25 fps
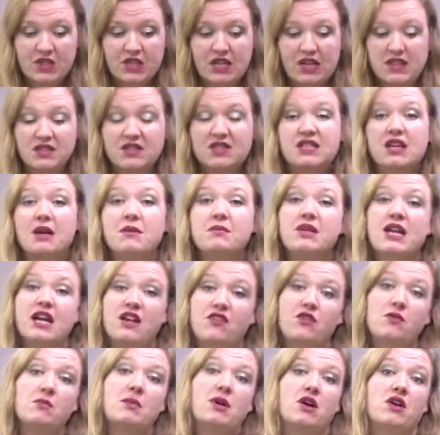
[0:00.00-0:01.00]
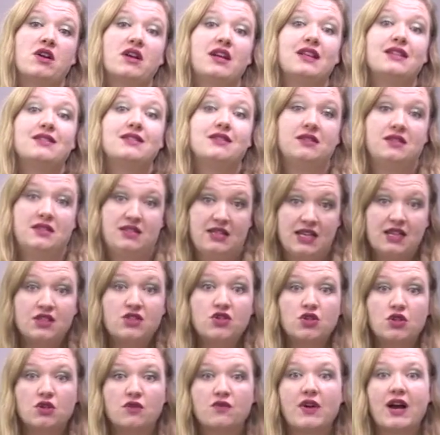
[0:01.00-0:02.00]
Now, some Native Americans did
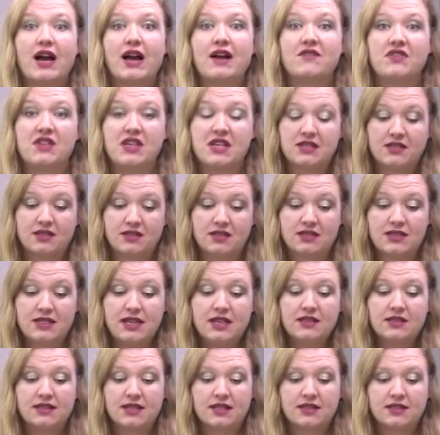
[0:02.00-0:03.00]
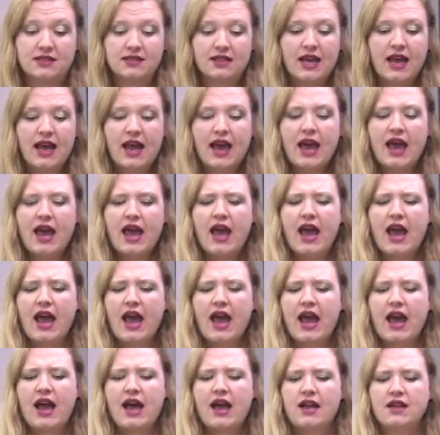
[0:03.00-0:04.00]
survive these diseases,
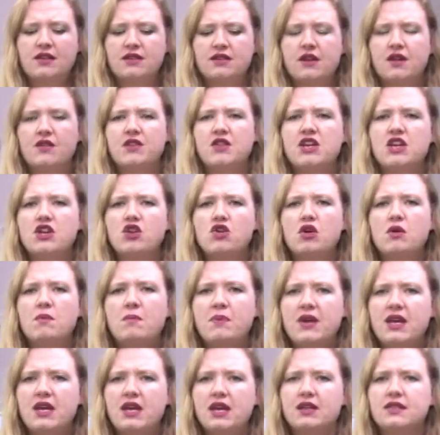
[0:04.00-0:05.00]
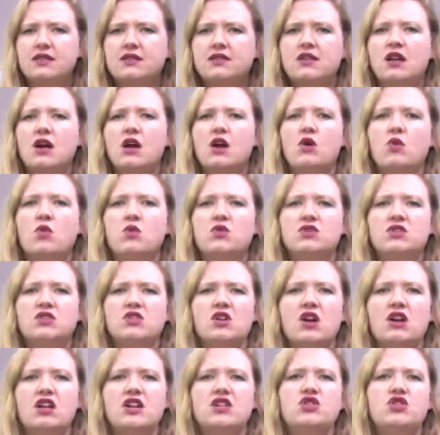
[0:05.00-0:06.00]
and the Europeans
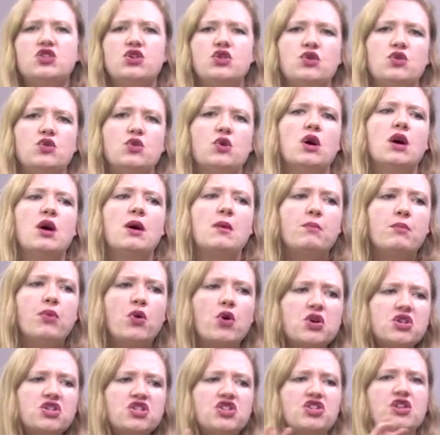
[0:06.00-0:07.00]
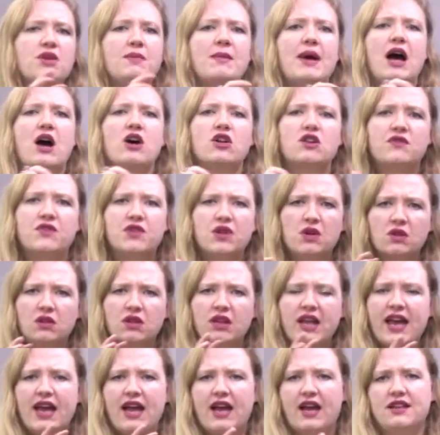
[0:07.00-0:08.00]
started to push them out of their
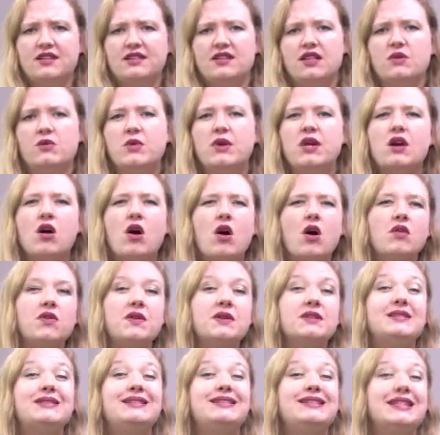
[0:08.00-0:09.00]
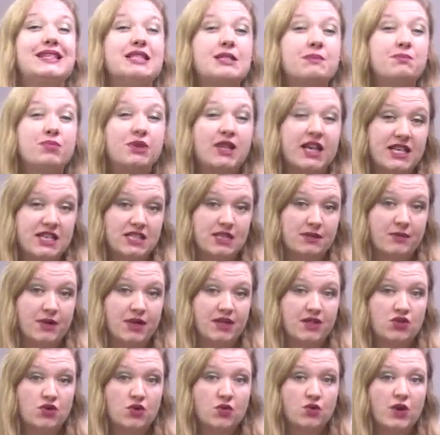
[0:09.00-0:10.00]
land, and we call this
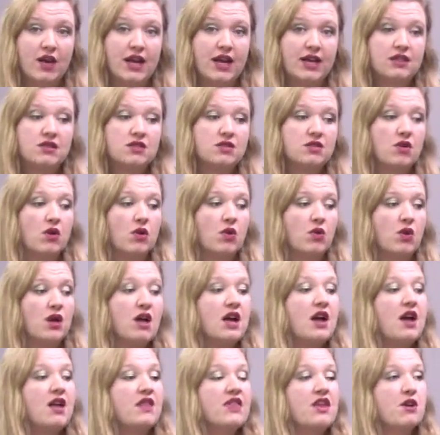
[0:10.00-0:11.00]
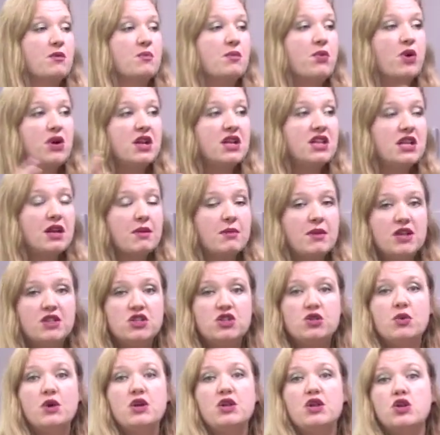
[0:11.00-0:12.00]
displacement, right? So they're putting them
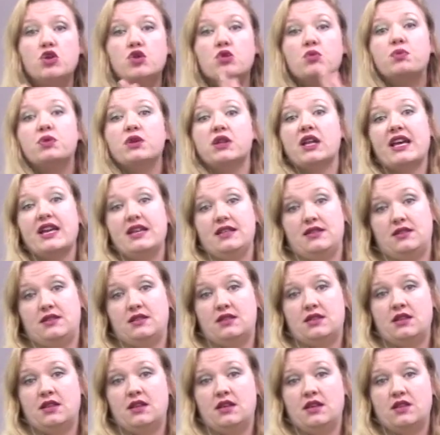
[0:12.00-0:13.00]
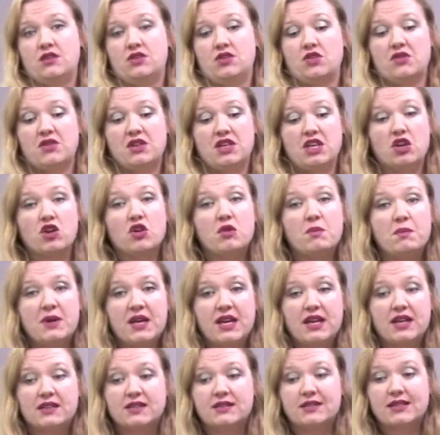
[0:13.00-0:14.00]
into a new place. So the
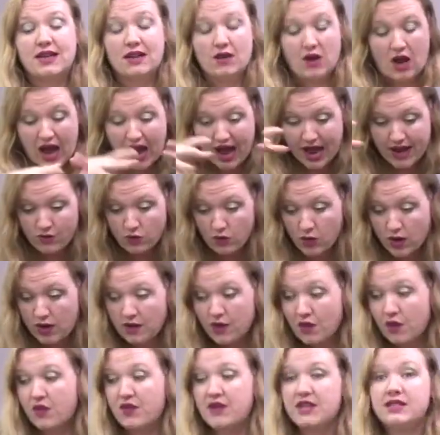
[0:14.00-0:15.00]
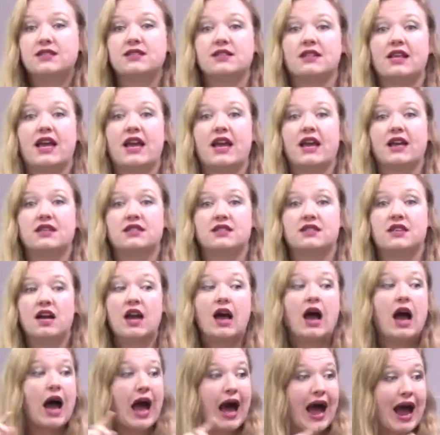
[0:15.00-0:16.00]
Europeans said, I want this land,
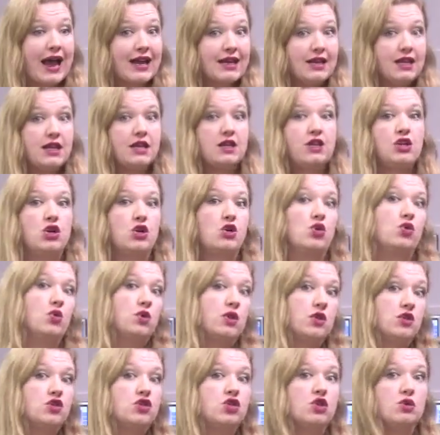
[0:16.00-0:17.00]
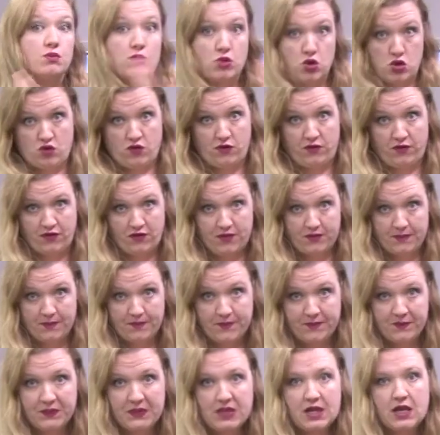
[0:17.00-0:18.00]
I need you to move.
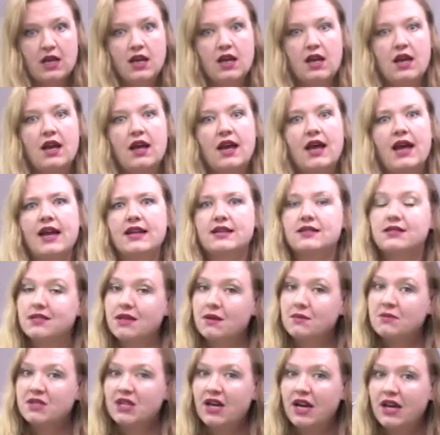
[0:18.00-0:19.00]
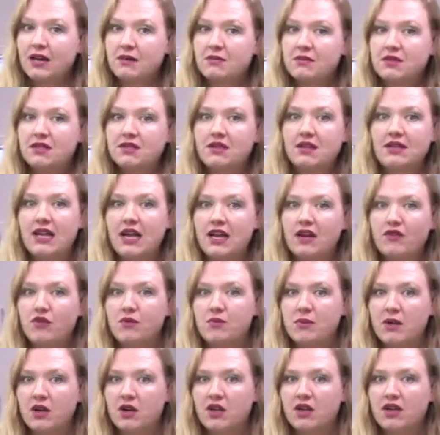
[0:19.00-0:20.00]
And sometimes the Native
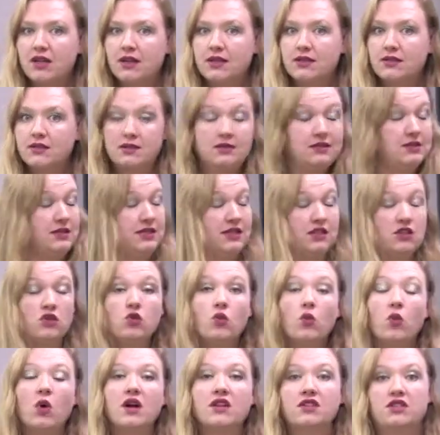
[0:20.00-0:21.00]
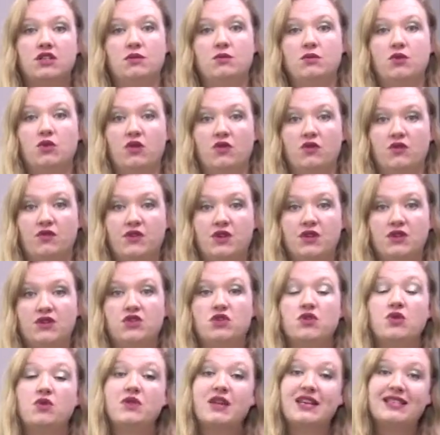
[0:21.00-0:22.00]
Americans didn't want to move,
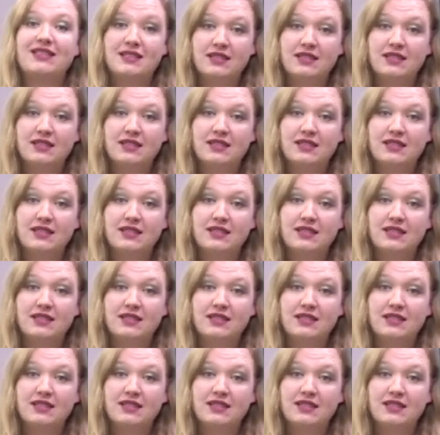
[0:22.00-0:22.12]
so they